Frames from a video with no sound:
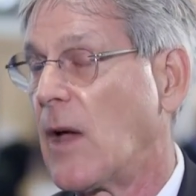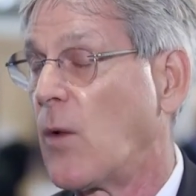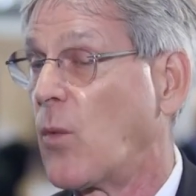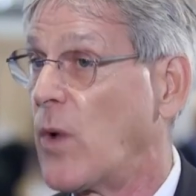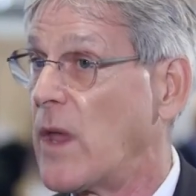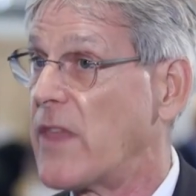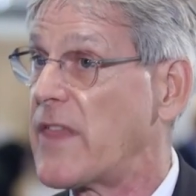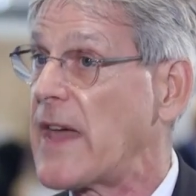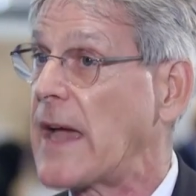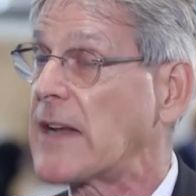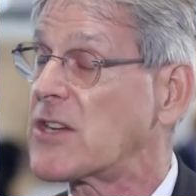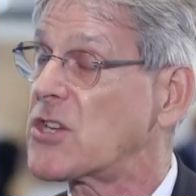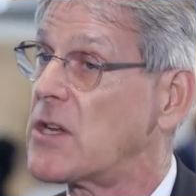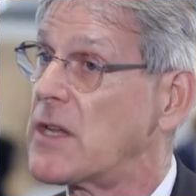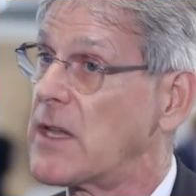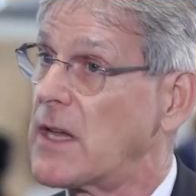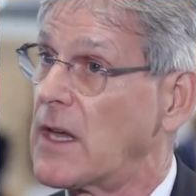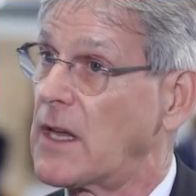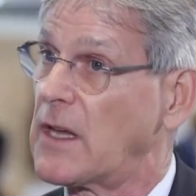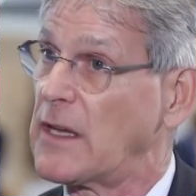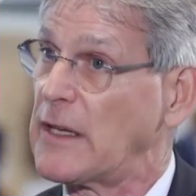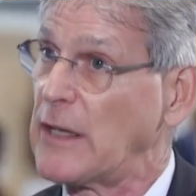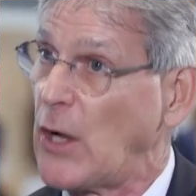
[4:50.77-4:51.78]
with actually
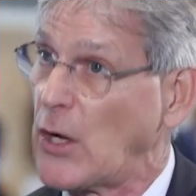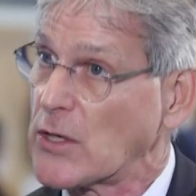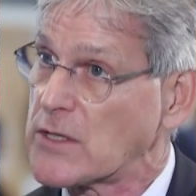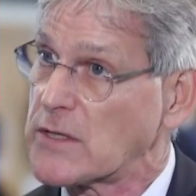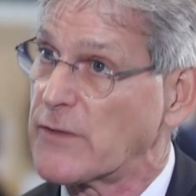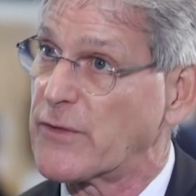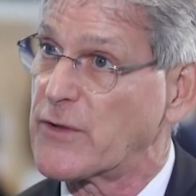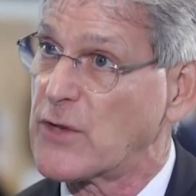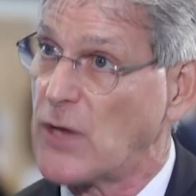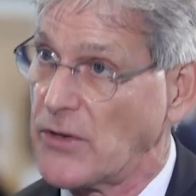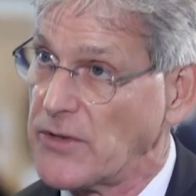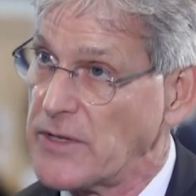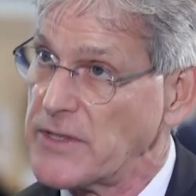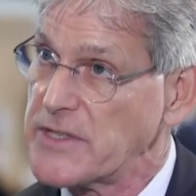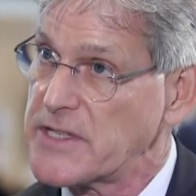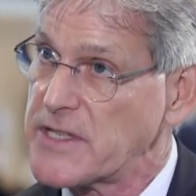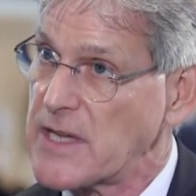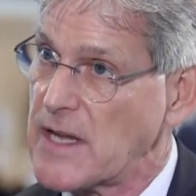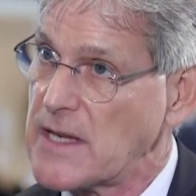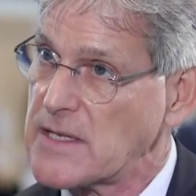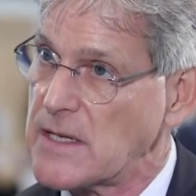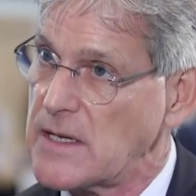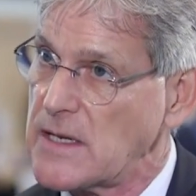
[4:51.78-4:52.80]
a lot of
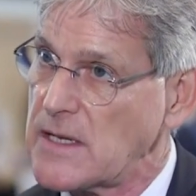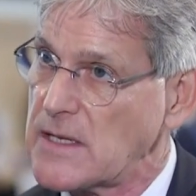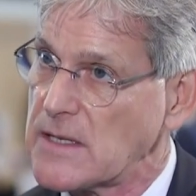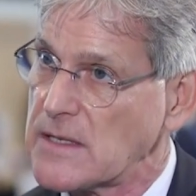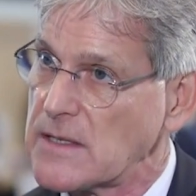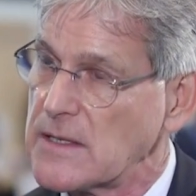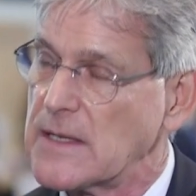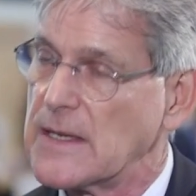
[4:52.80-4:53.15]
condensate in it,